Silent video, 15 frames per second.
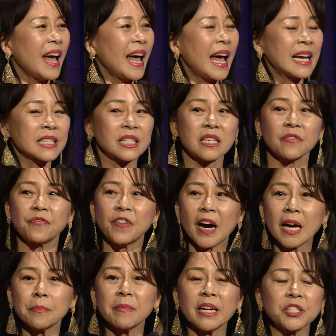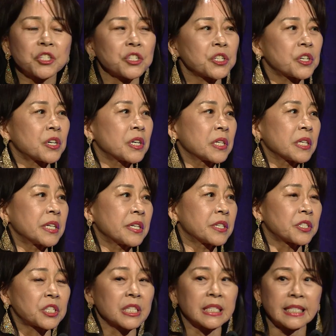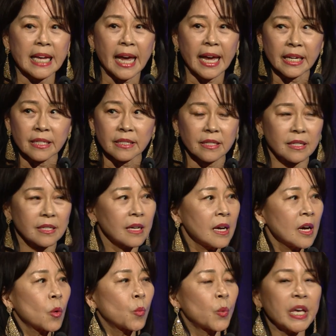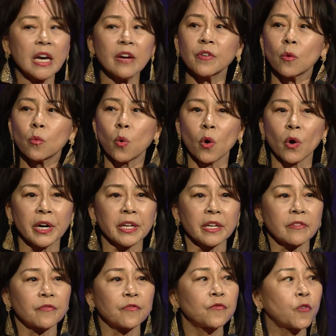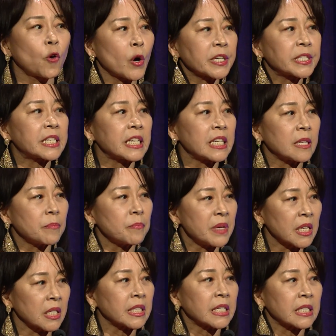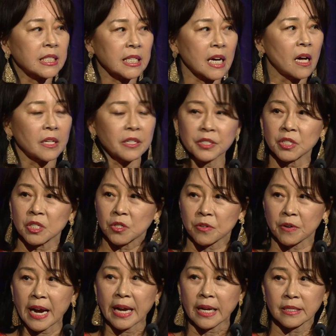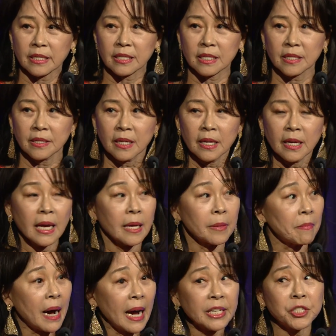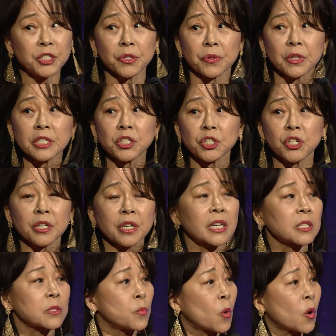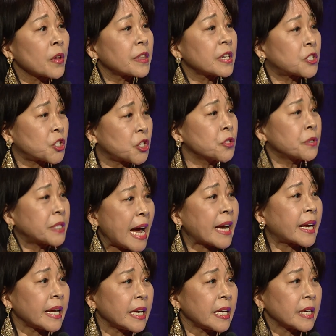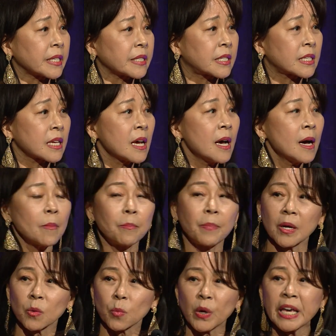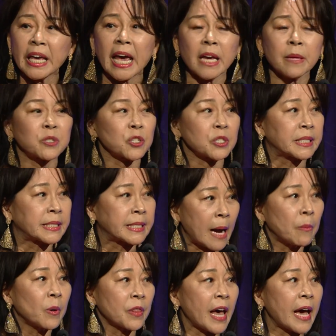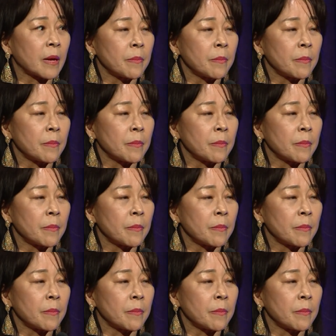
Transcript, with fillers: As Safan mentioned earlier, to date, we have awarded $14 million in grants. And mind you, this took us more than two decades, but we aim to double that